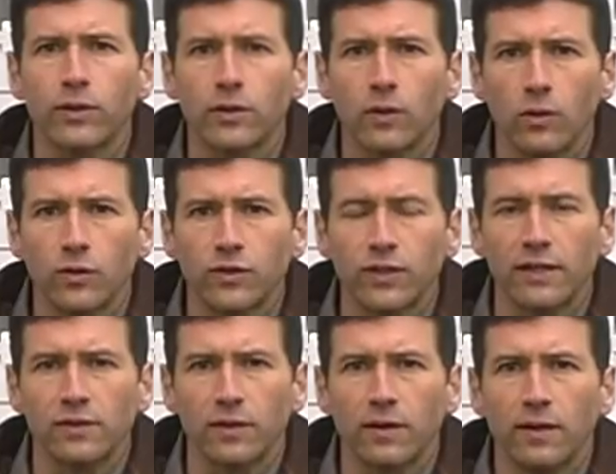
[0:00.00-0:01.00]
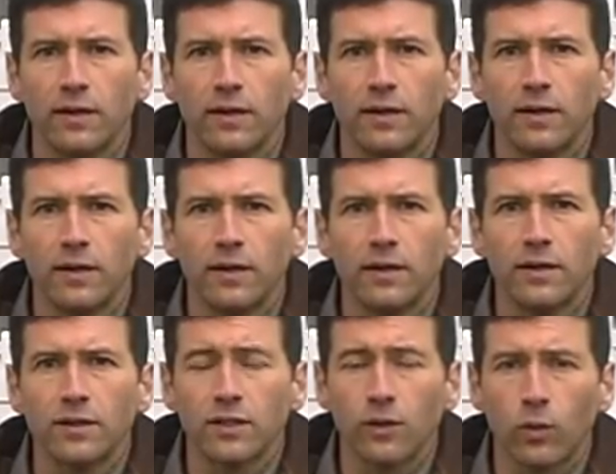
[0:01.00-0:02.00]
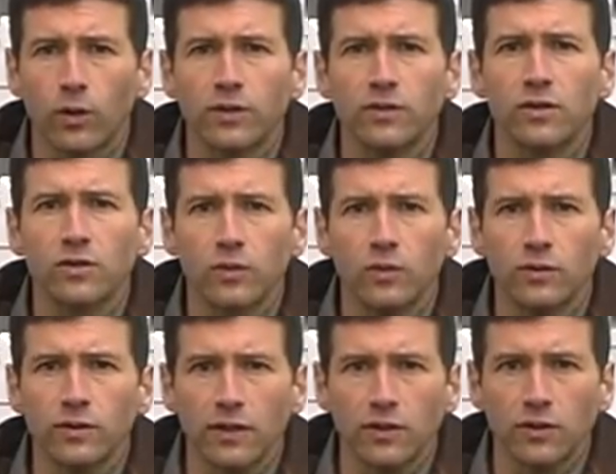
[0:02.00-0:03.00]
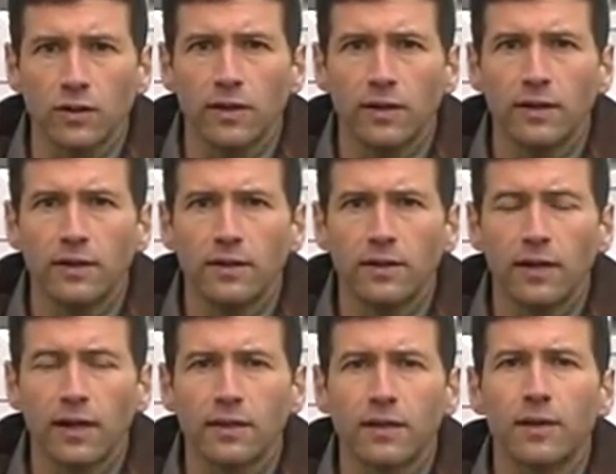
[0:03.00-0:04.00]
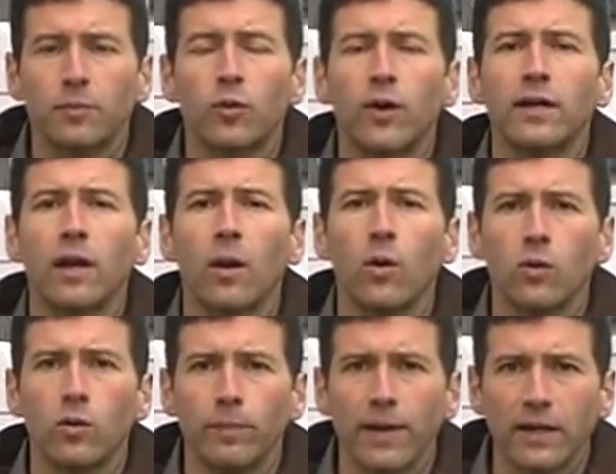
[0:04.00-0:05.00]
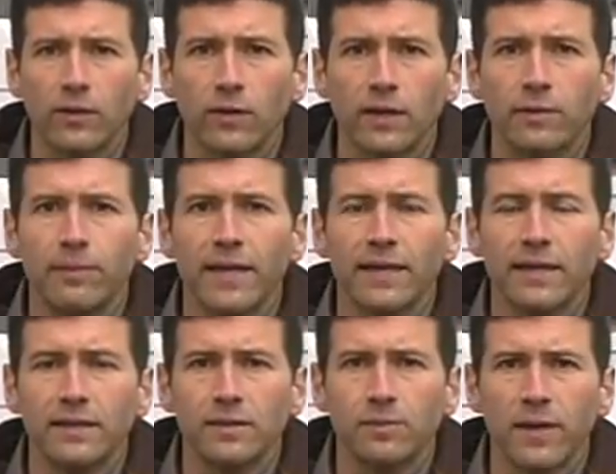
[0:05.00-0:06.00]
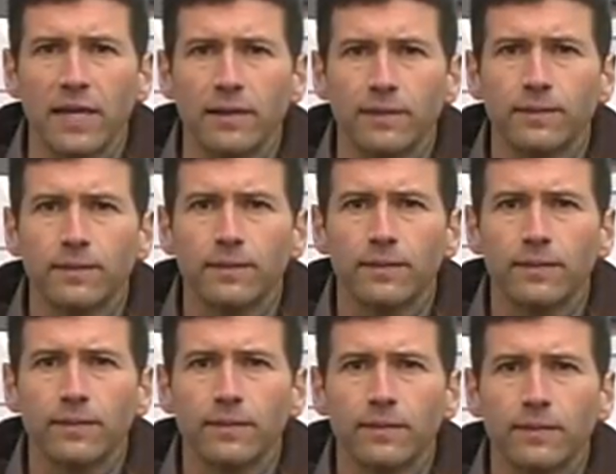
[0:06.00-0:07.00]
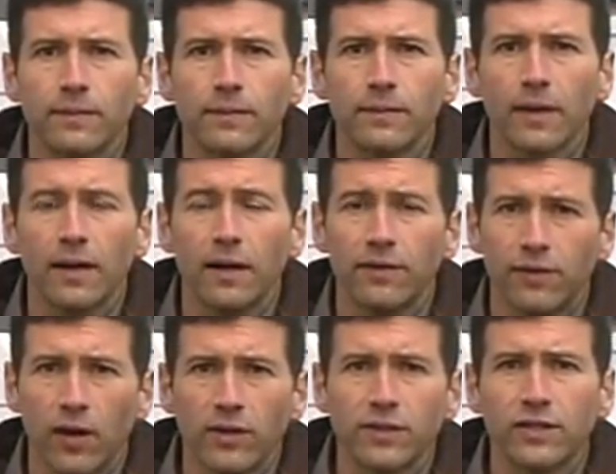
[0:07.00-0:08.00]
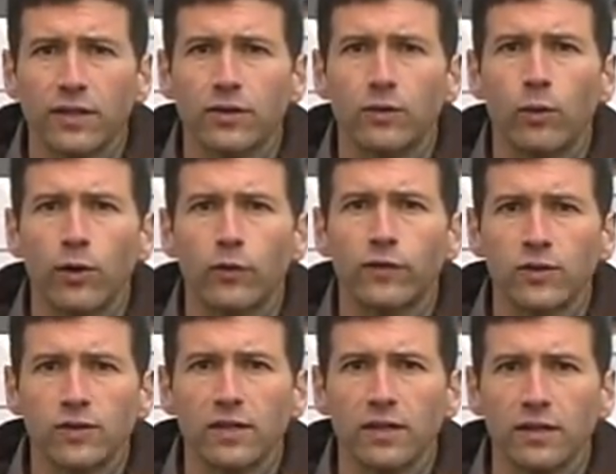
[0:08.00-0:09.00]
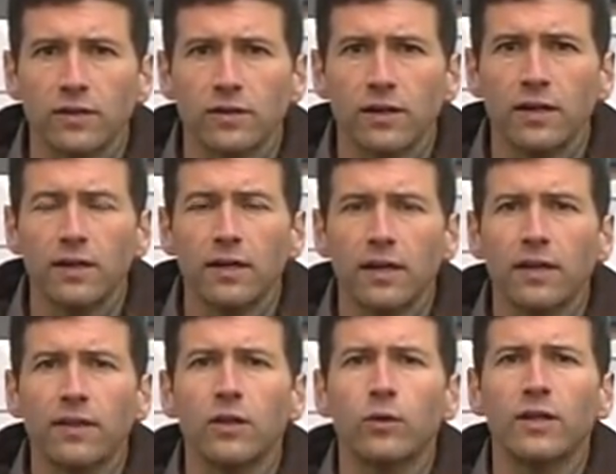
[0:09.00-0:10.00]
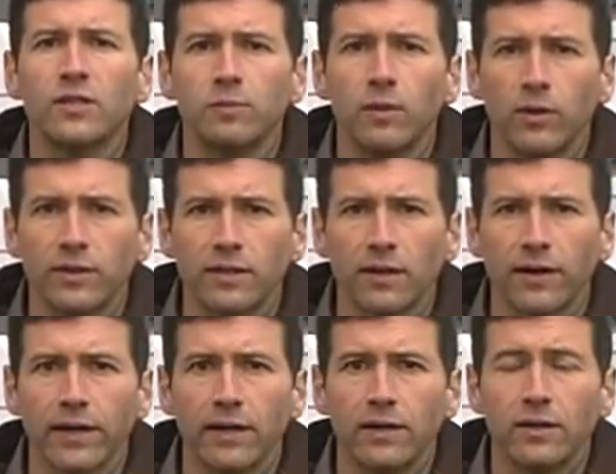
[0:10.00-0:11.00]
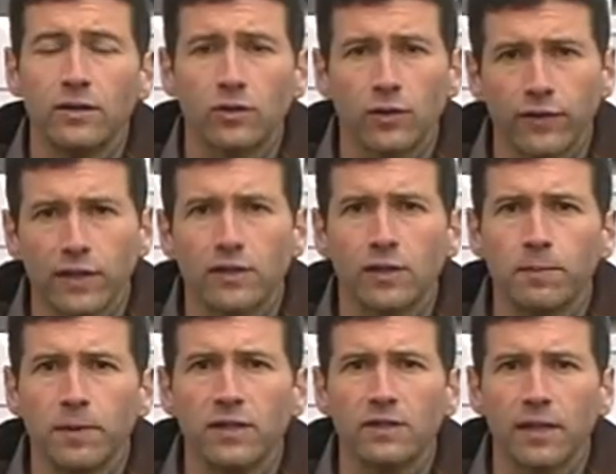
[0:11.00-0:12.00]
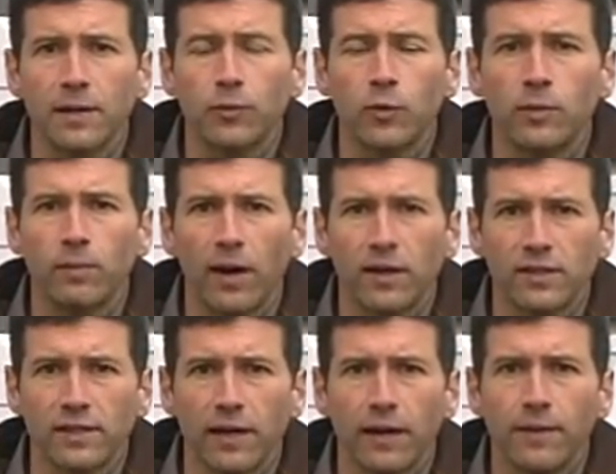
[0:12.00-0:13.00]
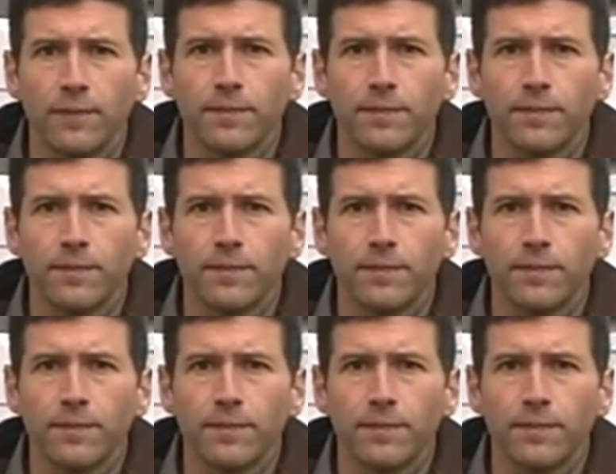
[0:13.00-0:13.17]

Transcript: in Colchester. She worked as a school teacher and cut bread in a local bakery to make ends meet. I volunteered and went overseas in the U.S. military, serving as a peacekeeper in Bosnia.